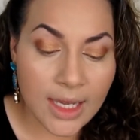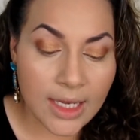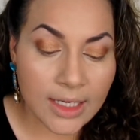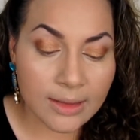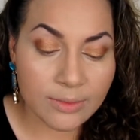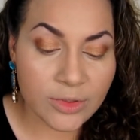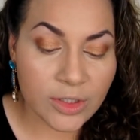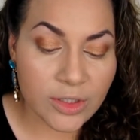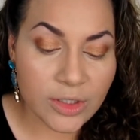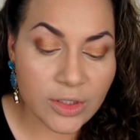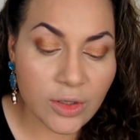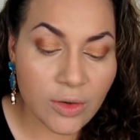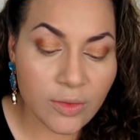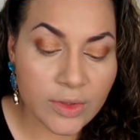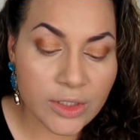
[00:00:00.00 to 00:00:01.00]
and I'm just
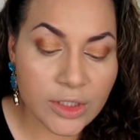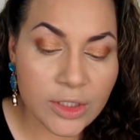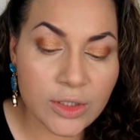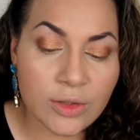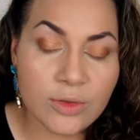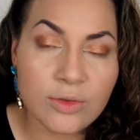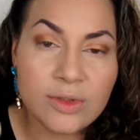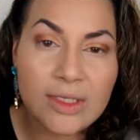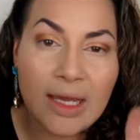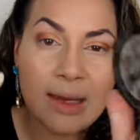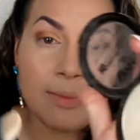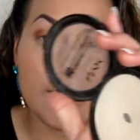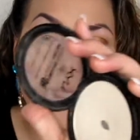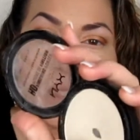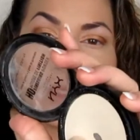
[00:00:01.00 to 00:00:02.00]
going to
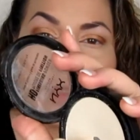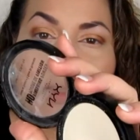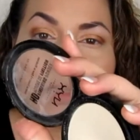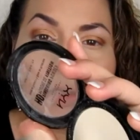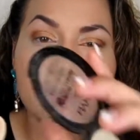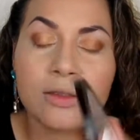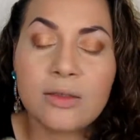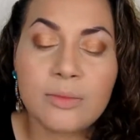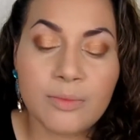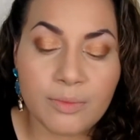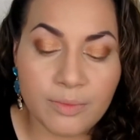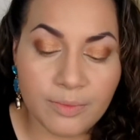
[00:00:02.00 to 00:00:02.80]
dab it into the